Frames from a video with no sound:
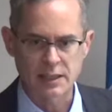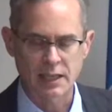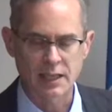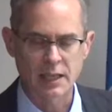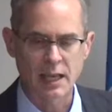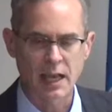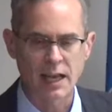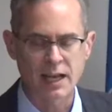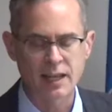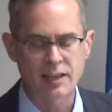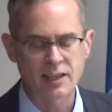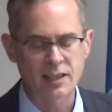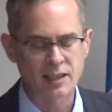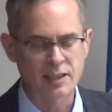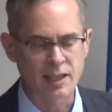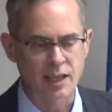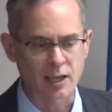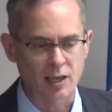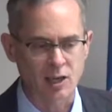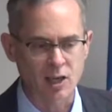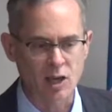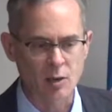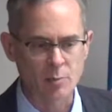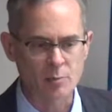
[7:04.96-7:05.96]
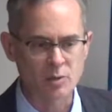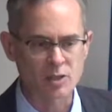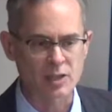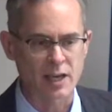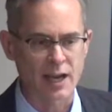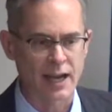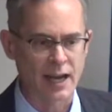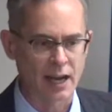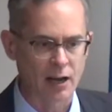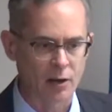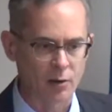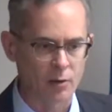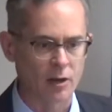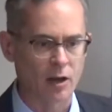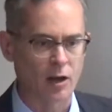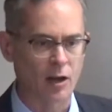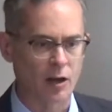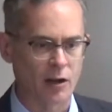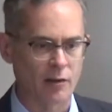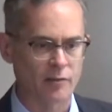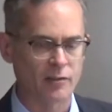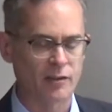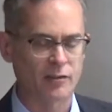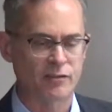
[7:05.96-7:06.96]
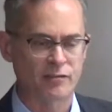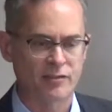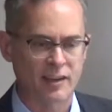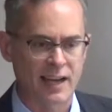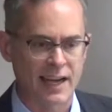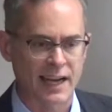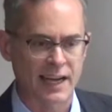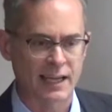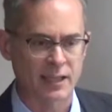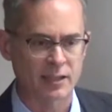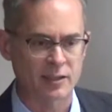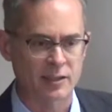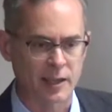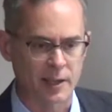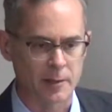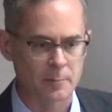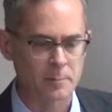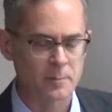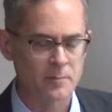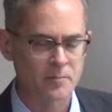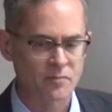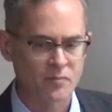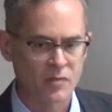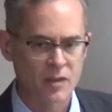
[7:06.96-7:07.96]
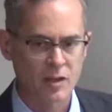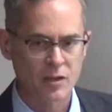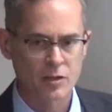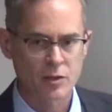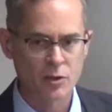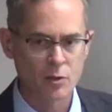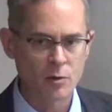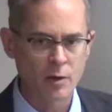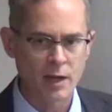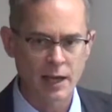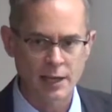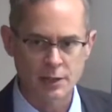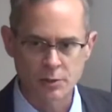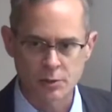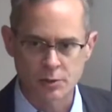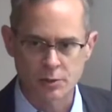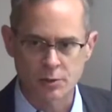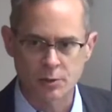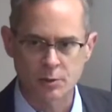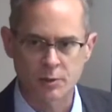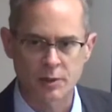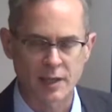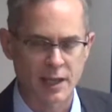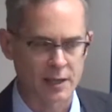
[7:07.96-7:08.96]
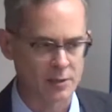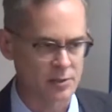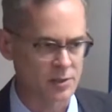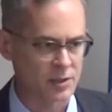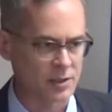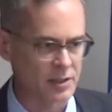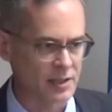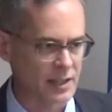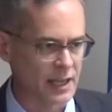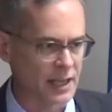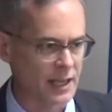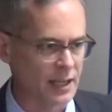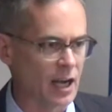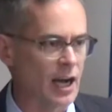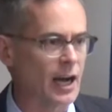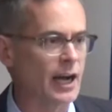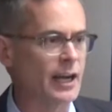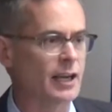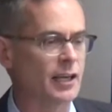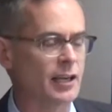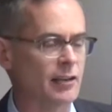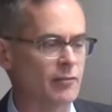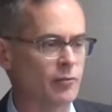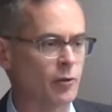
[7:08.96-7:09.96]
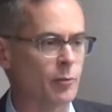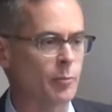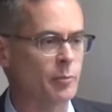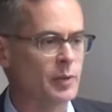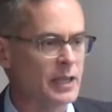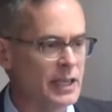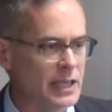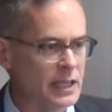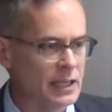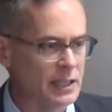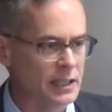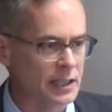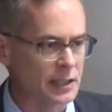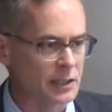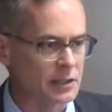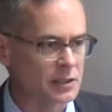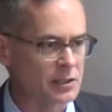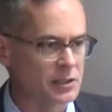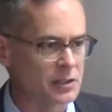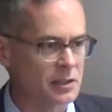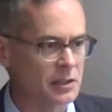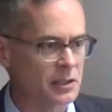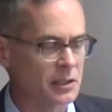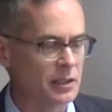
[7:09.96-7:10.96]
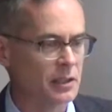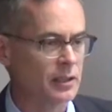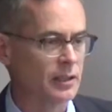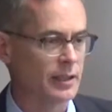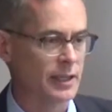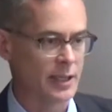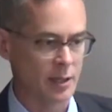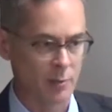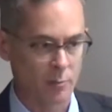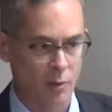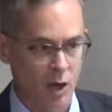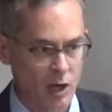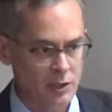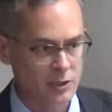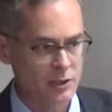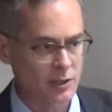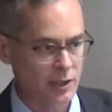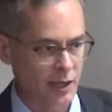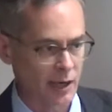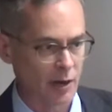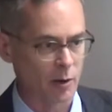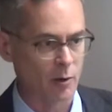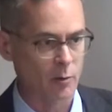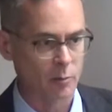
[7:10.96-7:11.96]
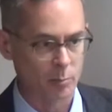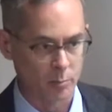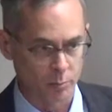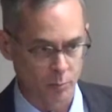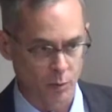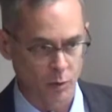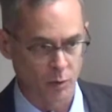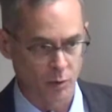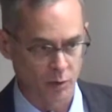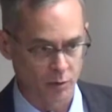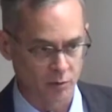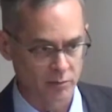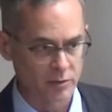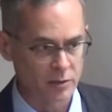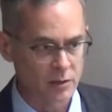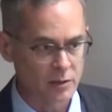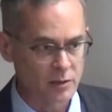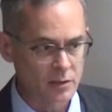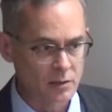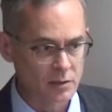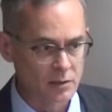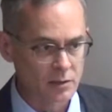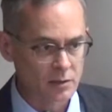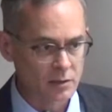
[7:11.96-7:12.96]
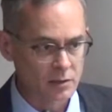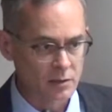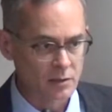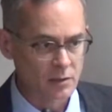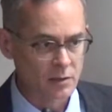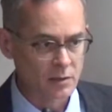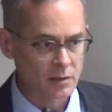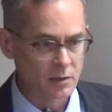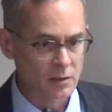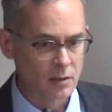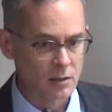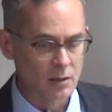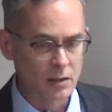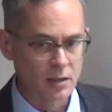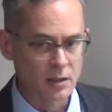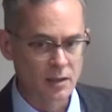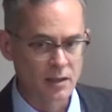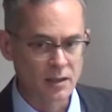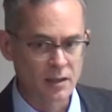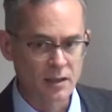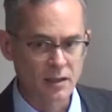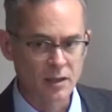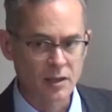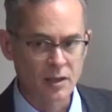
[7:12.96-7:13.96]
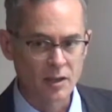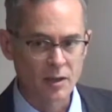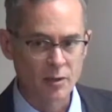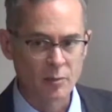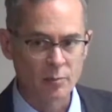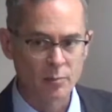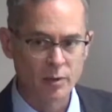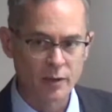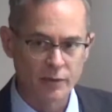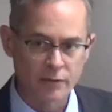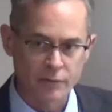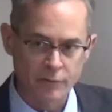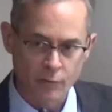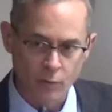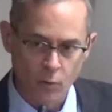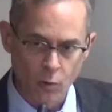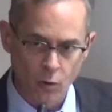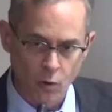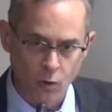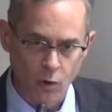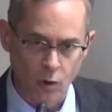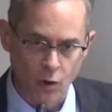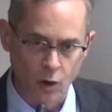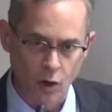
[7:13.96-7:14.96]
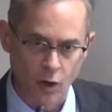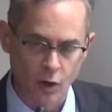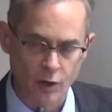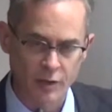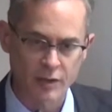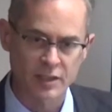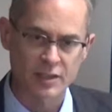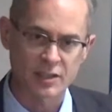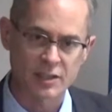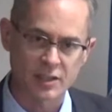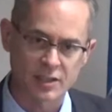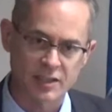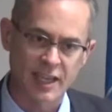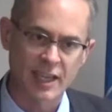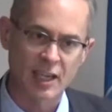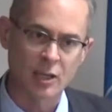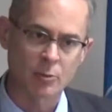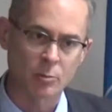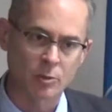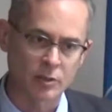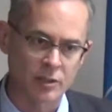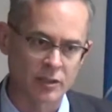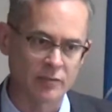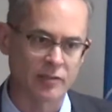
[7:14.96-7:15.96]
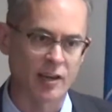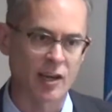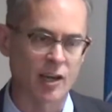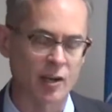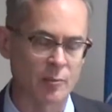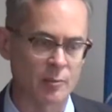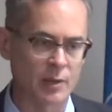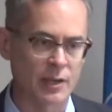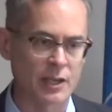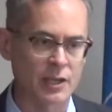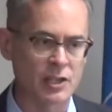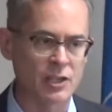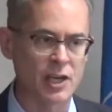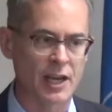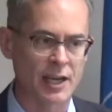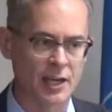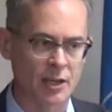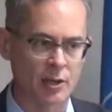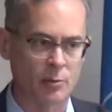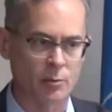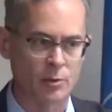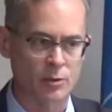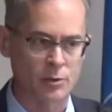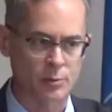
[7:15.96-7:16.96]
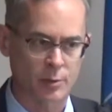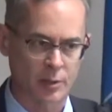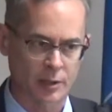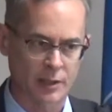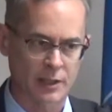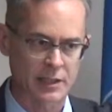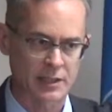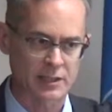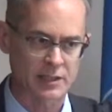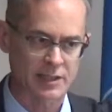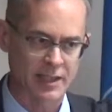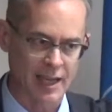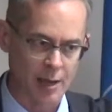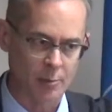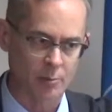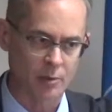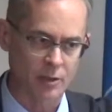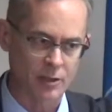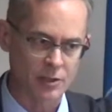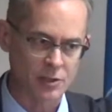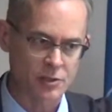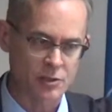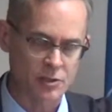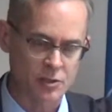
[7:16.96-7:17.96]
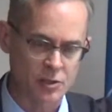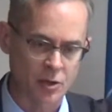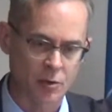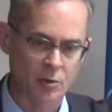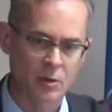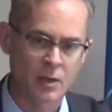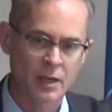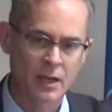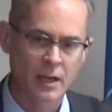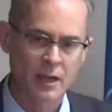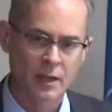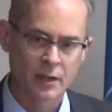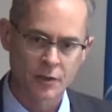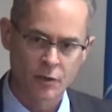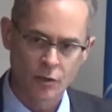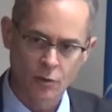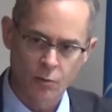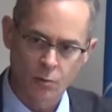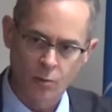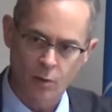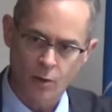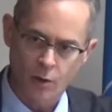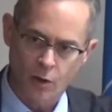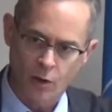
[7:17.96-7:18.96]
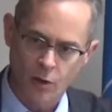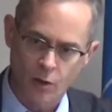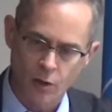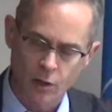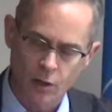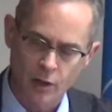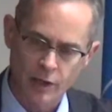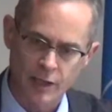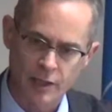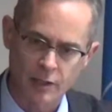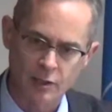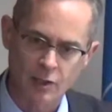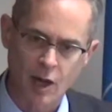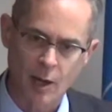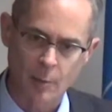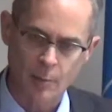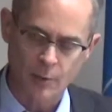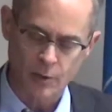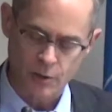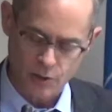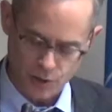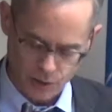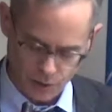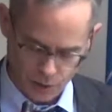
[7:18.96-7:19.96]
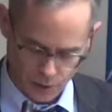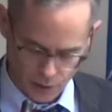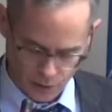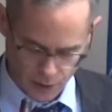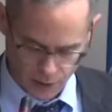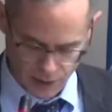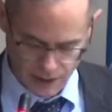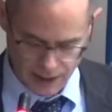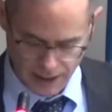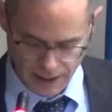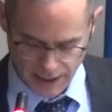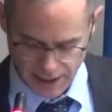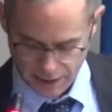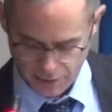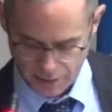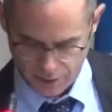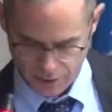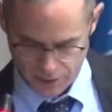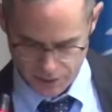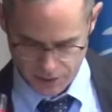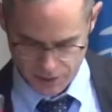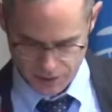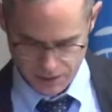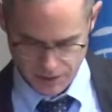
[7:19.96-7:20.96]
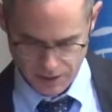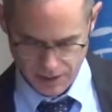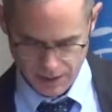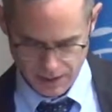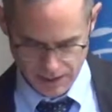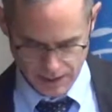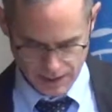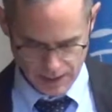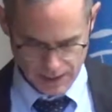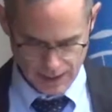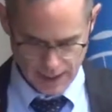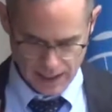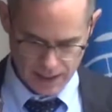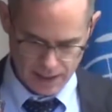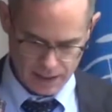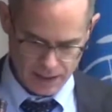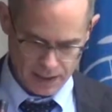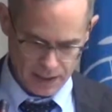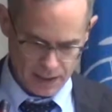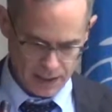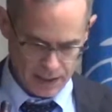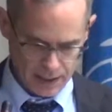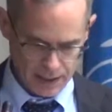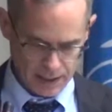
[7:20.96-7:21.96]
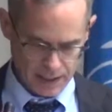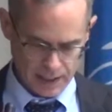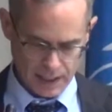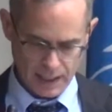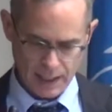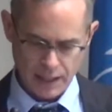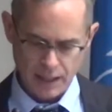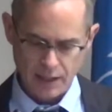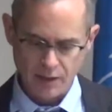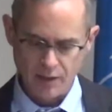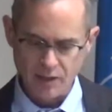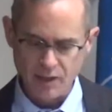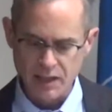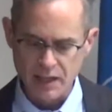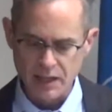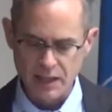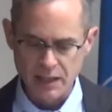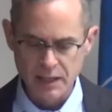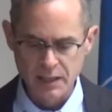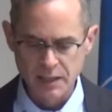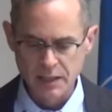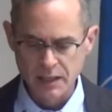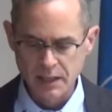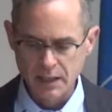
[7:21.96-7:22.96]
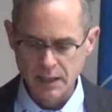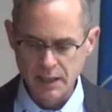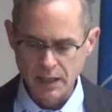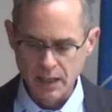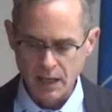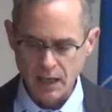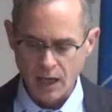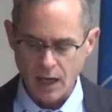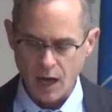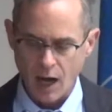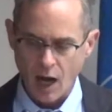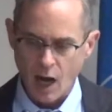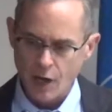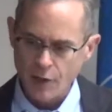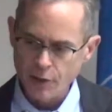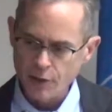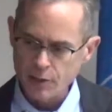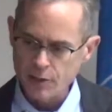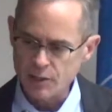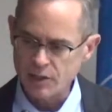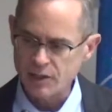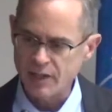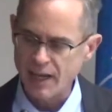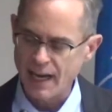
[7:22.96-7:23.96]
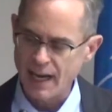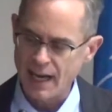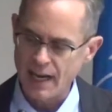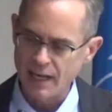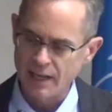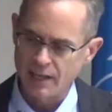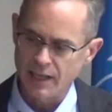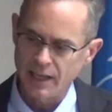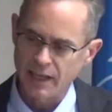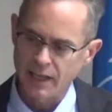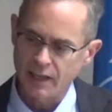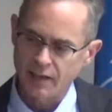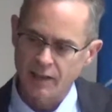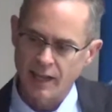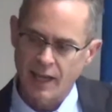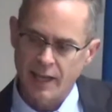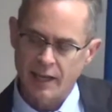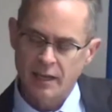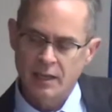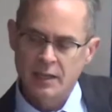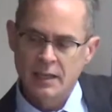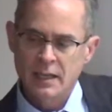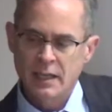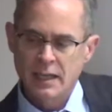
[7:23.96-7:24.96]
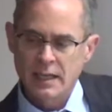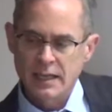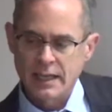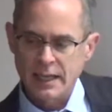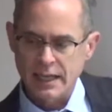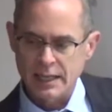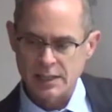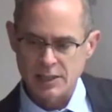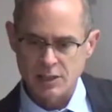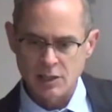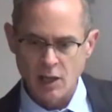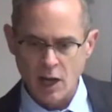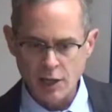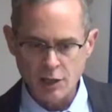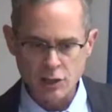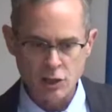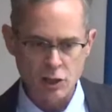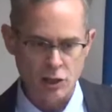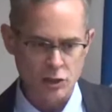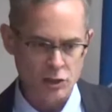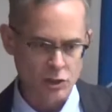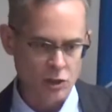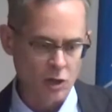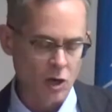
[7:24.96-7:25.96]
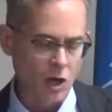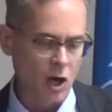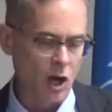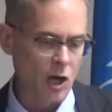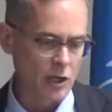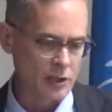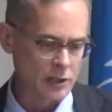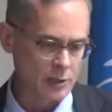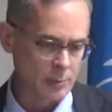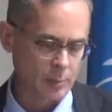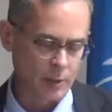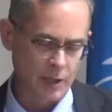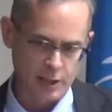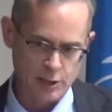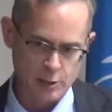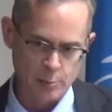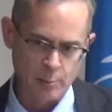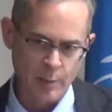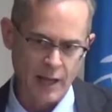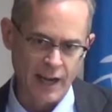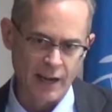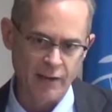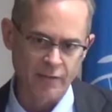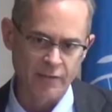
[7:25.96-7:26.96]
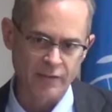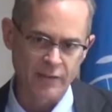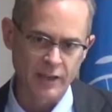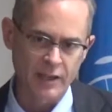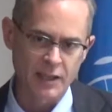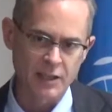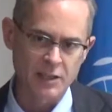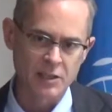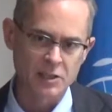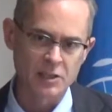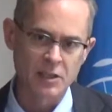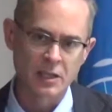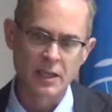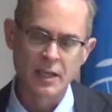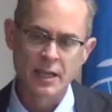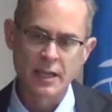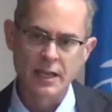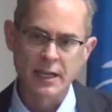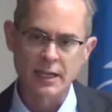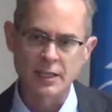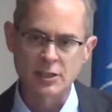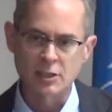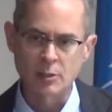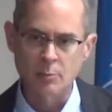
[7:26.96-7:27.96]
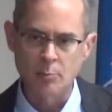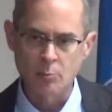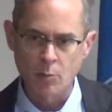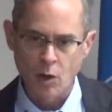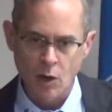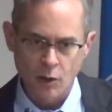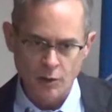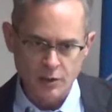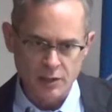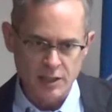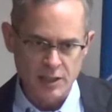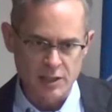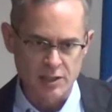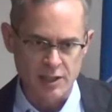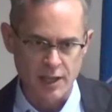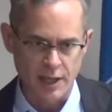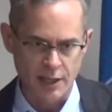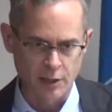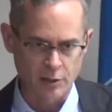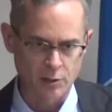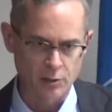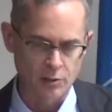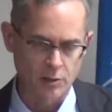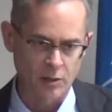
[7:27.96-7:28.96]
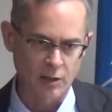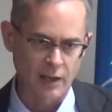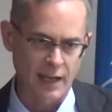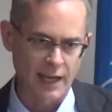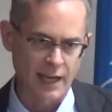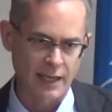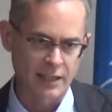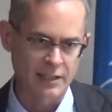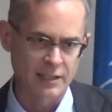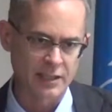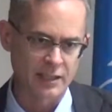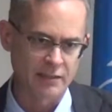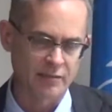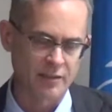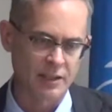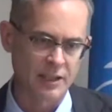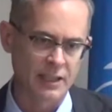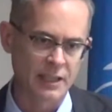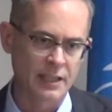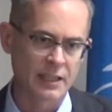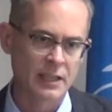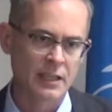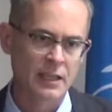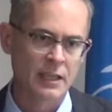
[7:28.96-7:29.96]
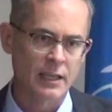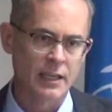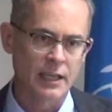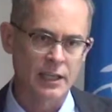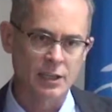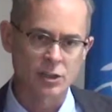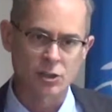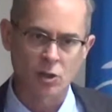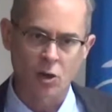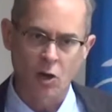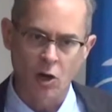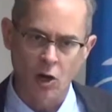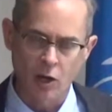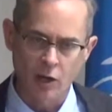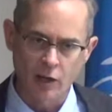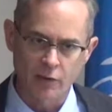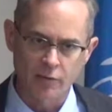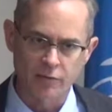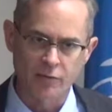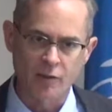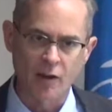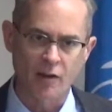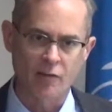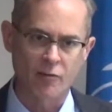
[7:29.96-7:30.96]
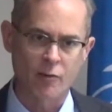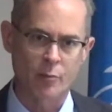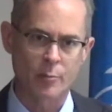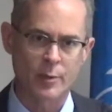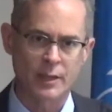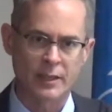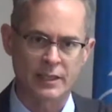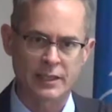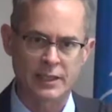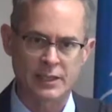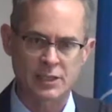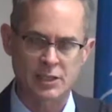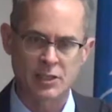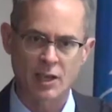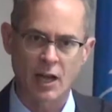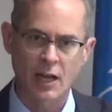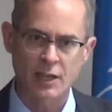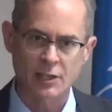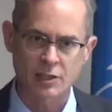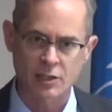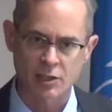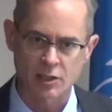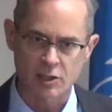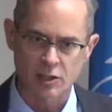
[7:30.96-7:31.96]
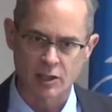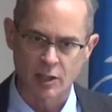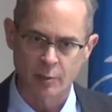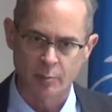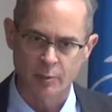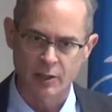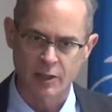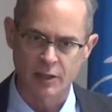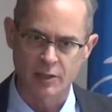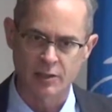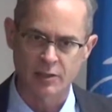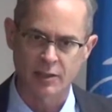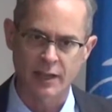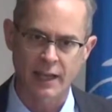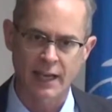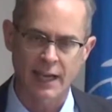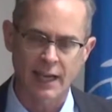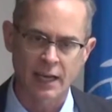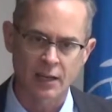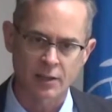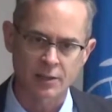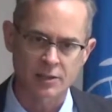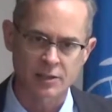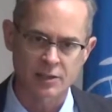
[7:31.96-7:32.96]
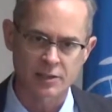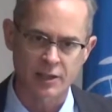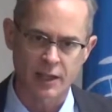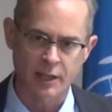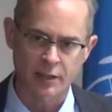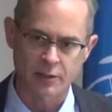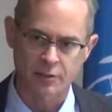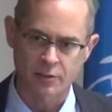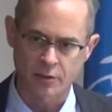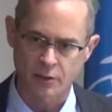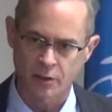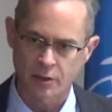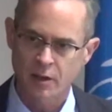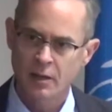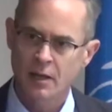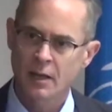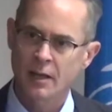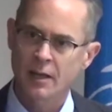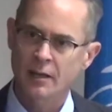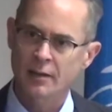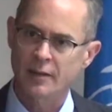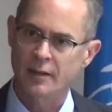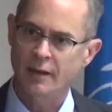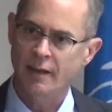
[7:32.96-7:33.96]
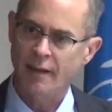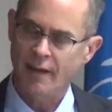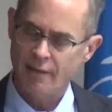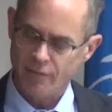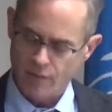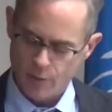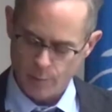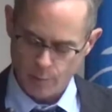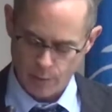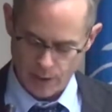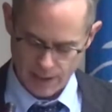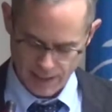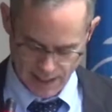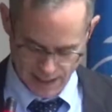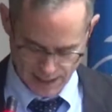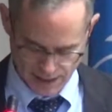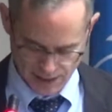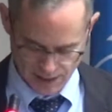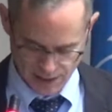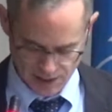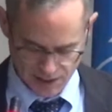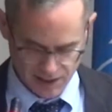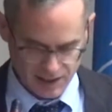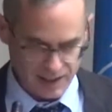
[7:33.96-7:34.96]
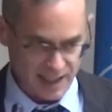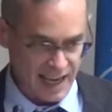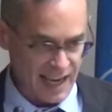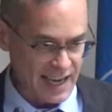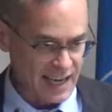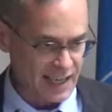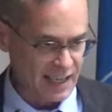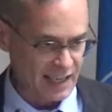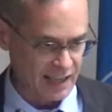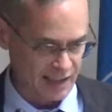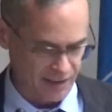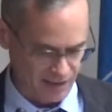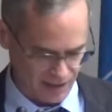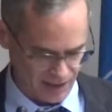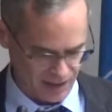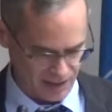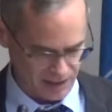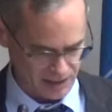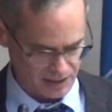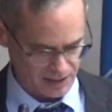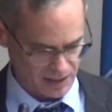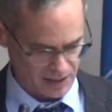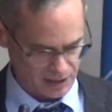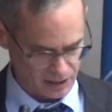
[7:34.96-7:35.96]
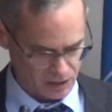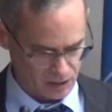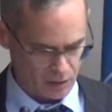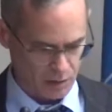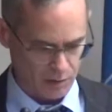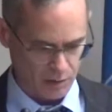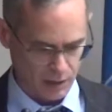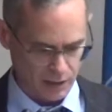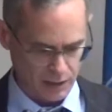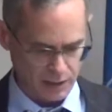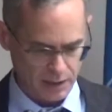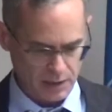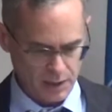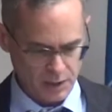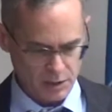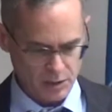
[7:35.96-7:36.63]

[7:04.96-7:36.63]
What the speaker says: And I think that comes out of the fact that you had your 2010 high-level meetings in Moscow, moreover, before the Sustainable Development Agenda was really established. So you were early adopters and early leaders in the understanding that it's not just costs, but it's benefits. It's a multi-sectoral activity. It's all of government. It's not just limited to the health sector, that everybody has a stake in this, and so on.